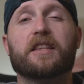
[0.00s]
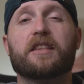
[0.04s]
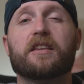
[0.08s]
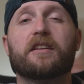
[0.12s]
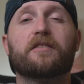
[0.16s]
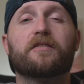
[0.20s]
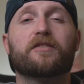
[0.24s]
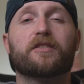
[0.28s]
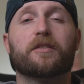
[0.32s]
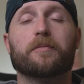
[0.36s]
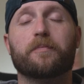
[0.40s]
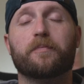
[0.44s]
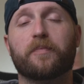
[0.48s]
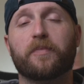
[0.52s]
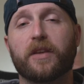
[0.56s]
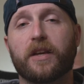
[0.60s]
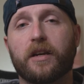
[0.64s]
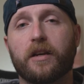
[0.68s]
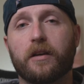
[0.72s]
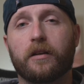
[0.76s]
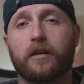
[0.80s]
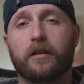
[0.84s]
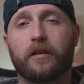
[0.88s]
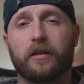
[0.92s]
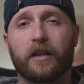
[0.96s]
think of some
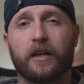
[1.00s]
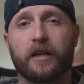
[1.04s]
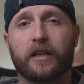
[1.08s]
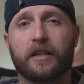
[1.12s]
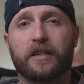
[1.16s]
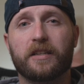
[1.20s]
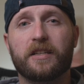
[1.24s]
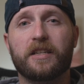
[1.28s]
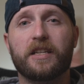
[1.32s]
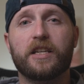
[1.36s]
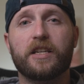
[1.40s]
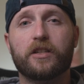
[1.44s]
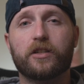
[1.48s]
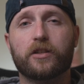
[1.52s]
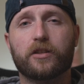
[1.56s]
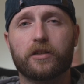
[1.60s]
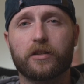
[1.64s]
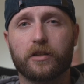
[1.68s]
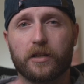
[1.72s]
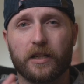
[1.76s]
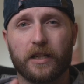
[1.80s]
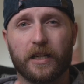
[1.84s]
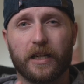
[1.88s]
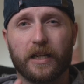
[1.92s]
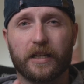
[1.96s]

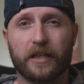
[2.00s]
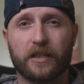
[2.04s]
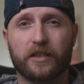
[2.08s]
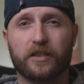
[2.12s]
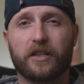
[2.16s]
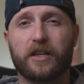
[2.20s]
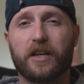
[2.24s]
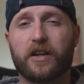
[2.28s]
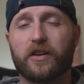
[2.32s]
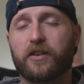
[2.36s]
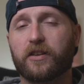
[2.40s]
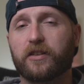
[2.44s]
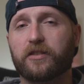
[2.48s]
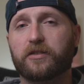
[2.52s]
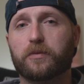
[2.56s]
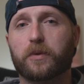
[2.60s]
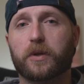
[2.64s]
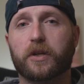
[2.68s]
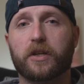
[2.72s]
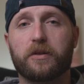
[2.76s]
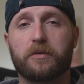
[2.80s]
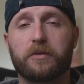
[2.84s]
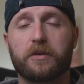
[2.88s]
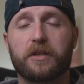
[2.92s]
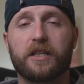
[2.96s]
niche scenarios
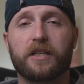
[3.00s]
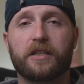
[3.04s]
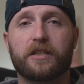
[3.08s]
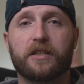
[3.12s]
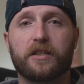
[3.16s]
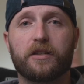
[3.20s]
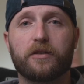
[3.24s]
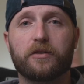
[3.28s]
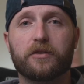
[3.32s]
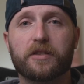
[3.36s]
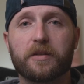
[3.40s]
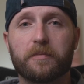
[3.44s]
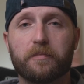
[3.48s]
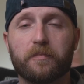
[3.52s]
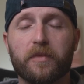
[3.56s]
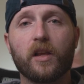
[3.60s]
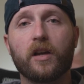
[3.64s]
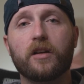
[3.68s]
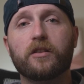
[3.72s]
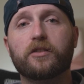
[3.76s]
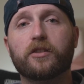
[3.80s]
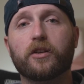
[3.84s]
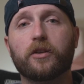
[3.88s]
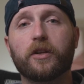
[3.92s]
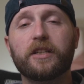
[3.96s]
where you would need to use them.
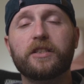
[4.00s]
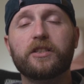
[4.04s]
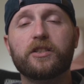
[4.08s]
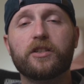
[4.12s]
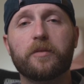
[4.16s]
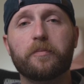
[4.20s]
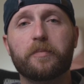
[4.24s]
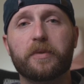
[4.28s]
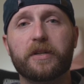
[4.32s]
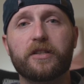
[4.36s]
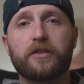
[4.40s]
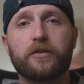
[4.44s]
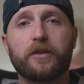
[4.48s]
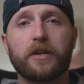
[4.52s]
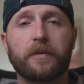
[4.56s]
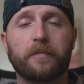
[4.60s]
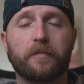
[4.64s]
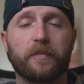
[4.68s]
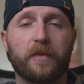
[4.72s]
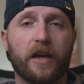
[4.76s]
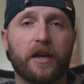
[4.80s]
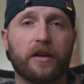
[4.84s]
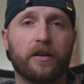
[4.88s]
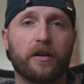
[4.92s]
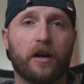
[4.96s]
So let's jump into it
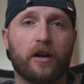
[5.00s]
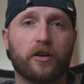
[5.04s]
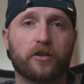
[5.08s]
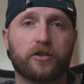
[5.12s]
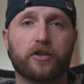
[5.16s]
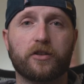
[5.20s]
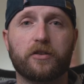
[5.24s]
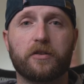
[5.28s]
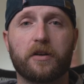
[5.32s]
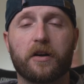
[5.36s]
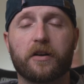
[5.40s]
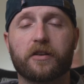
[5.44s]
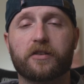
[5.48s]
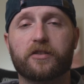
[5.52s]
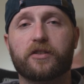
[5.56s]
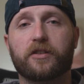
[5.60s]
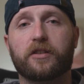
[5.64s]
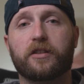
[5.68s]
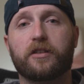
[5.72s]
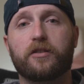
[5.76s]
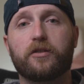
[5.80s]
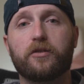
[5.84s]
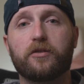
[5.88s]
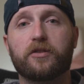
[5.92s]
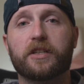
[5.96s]
and I'll show you how to
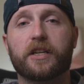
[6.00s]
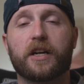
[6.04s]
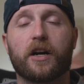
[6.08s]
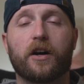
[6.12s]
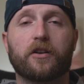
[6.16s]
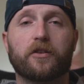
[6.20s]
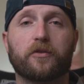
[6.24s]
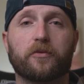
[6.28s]
actually use it on a